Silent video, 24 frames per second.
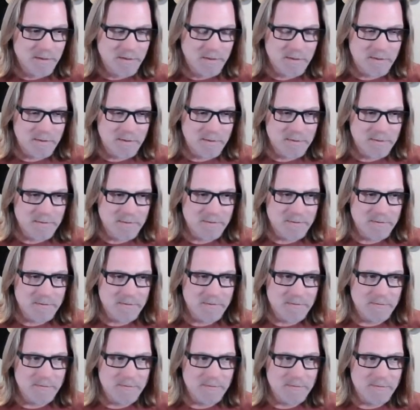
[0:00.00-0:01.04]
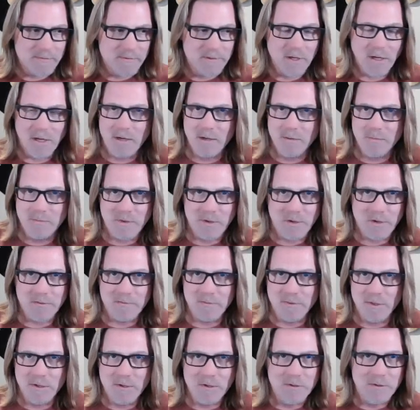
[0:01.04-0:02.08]
uh, John at
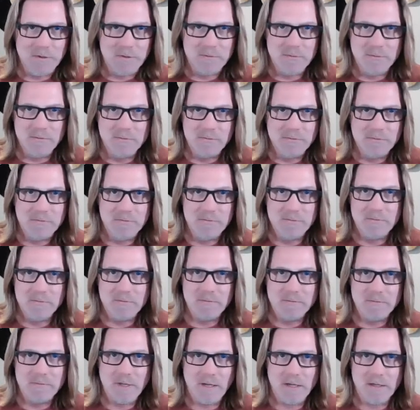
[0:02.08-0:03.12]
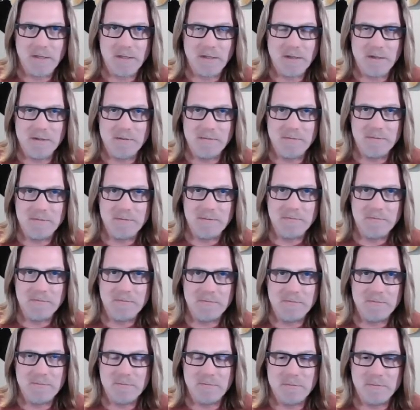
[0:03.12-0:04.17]
birdflow.com.
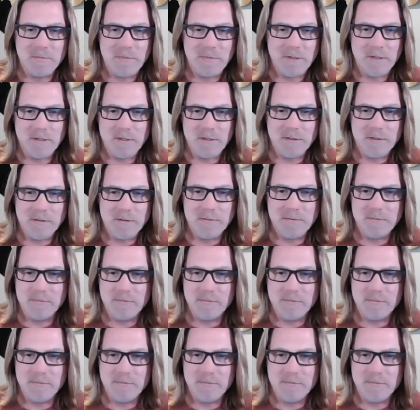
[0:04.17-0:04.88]
Uh,